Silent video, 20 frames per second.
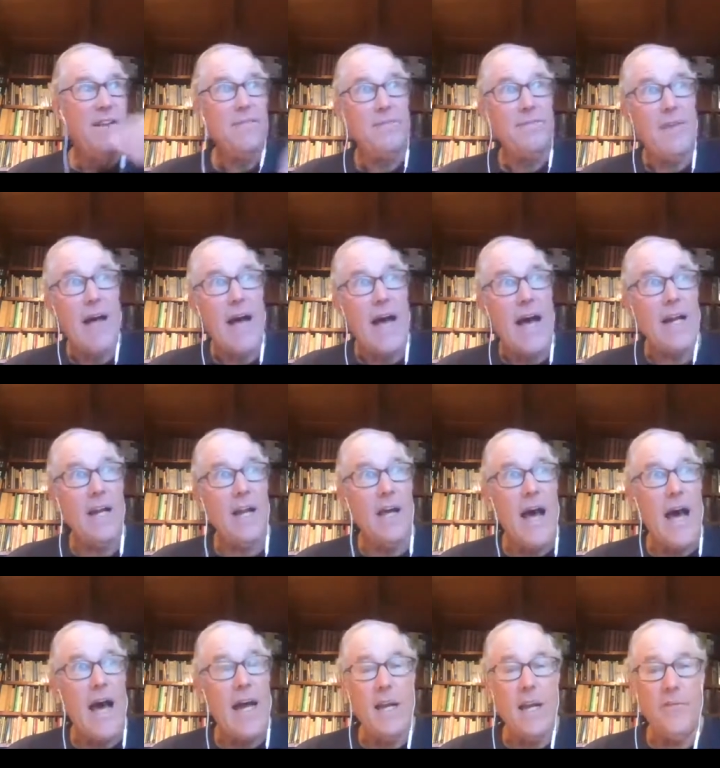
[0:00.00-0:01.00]
i'd love
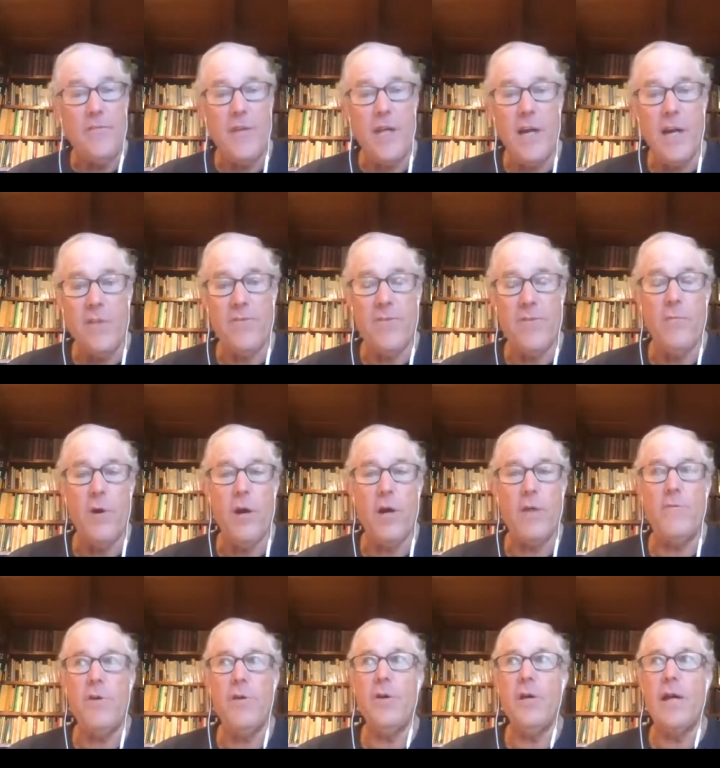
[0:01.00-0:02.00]
i'd love to hear from one of
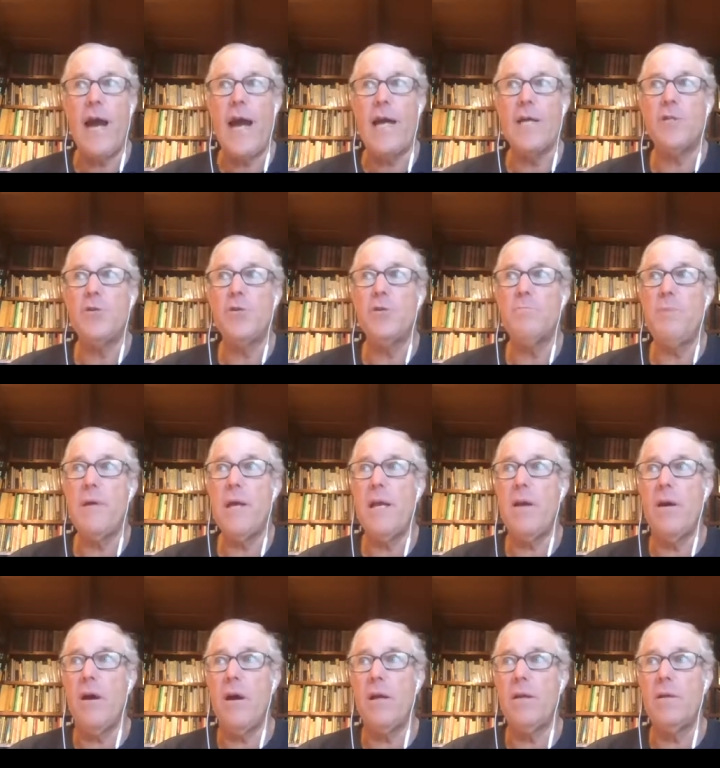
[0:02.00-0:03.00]
you guys who's been
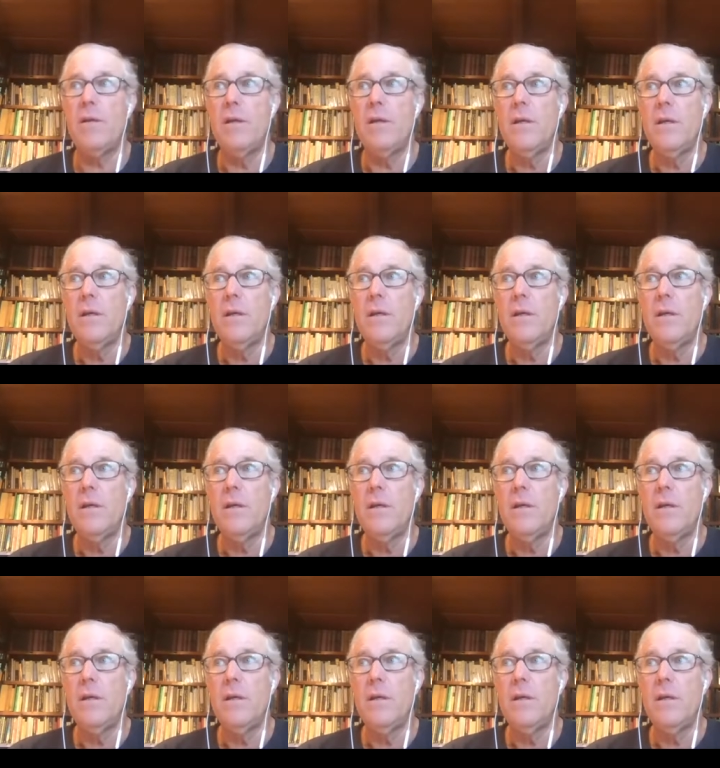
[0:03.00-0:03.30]
on